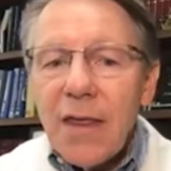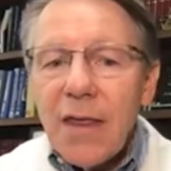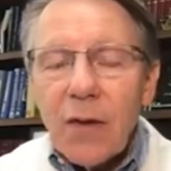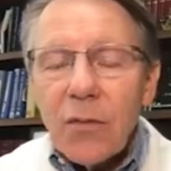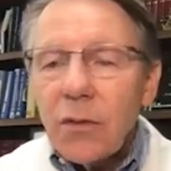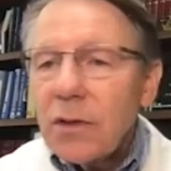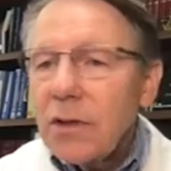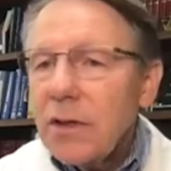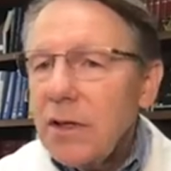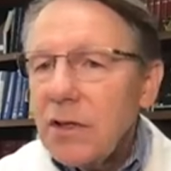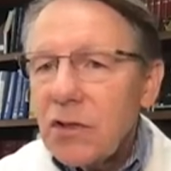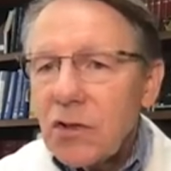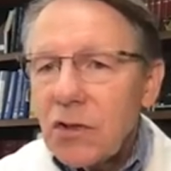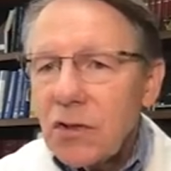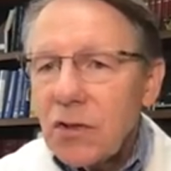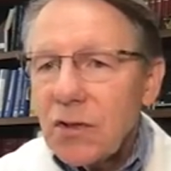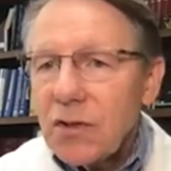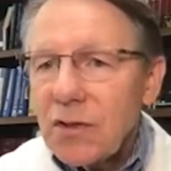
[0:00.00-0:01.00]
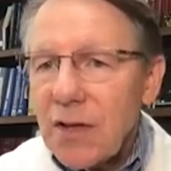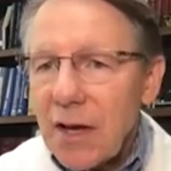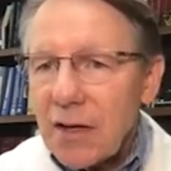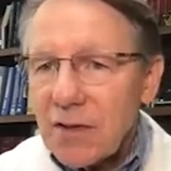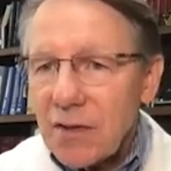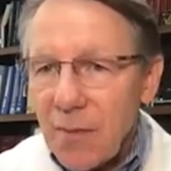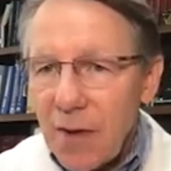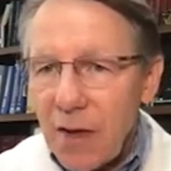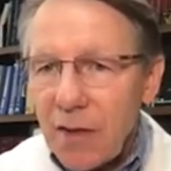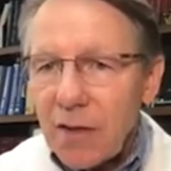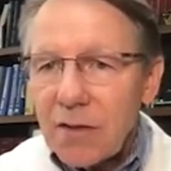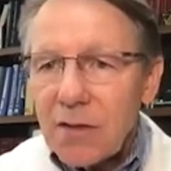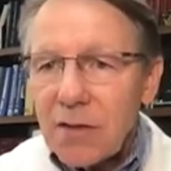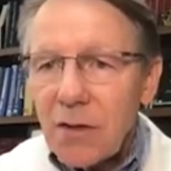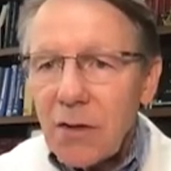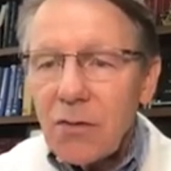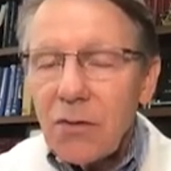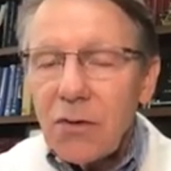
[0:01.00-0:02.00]
they release
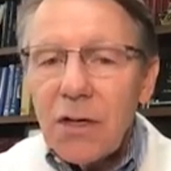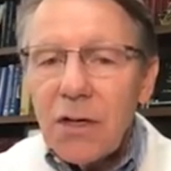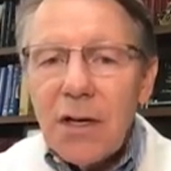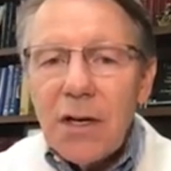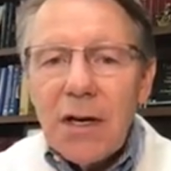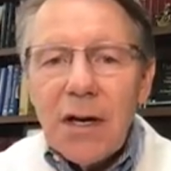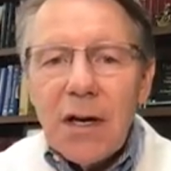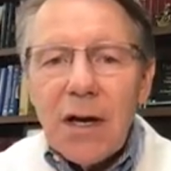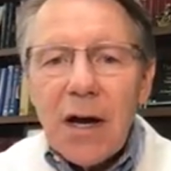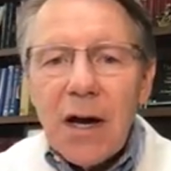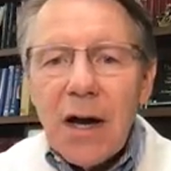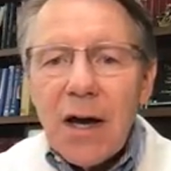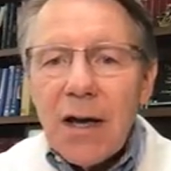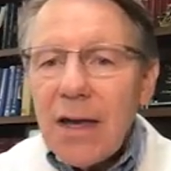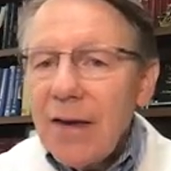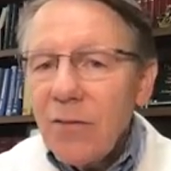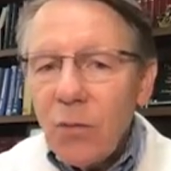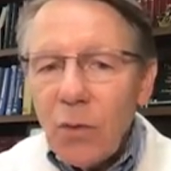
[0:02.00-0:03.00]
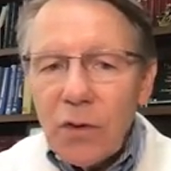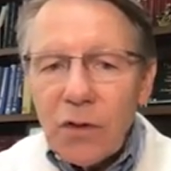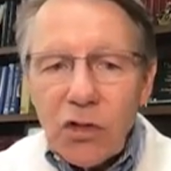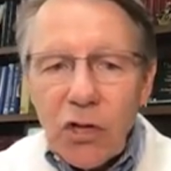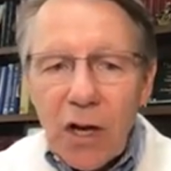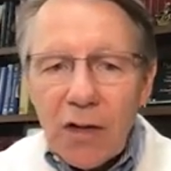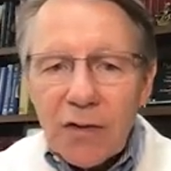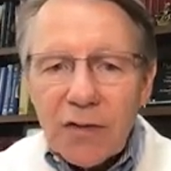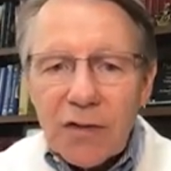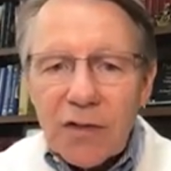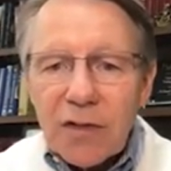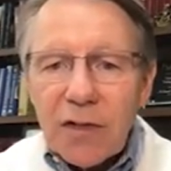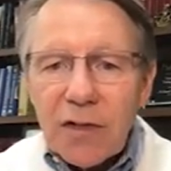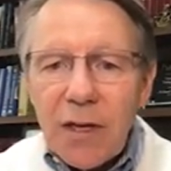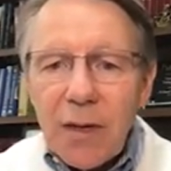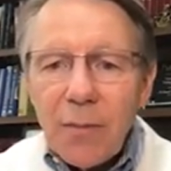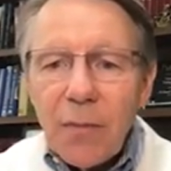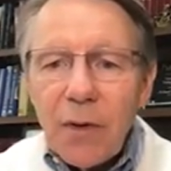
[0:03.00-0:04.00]
dexamethasone uh, even when the child's
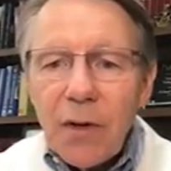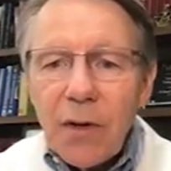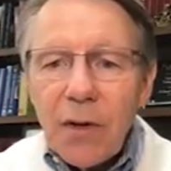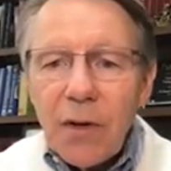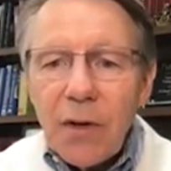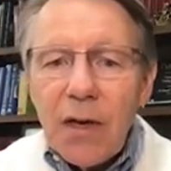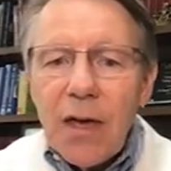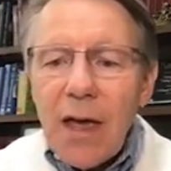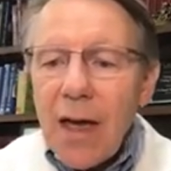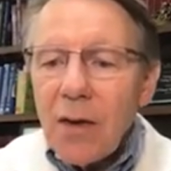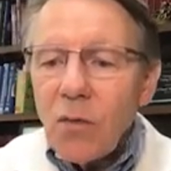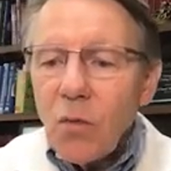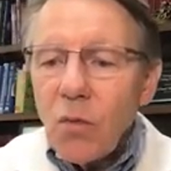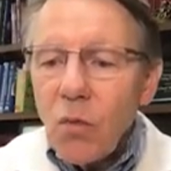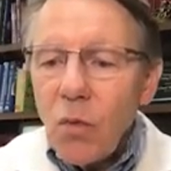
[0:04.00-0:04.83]
asleep and